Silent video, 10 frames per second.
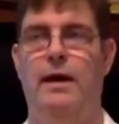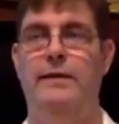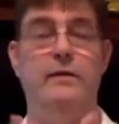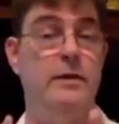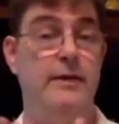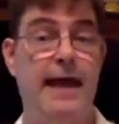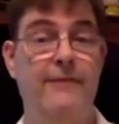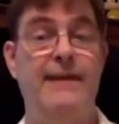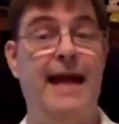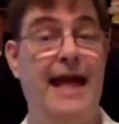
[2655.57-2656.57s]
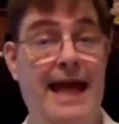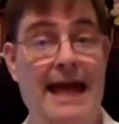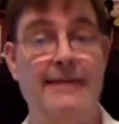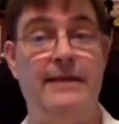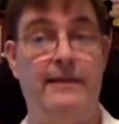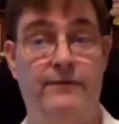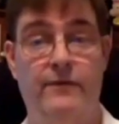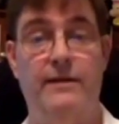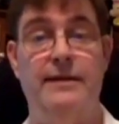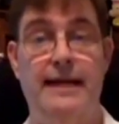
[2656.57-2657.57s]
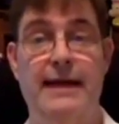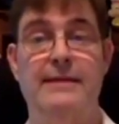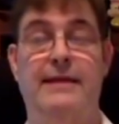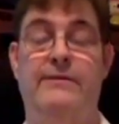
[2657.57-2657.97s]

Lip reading: You'll just have to ask at the front desk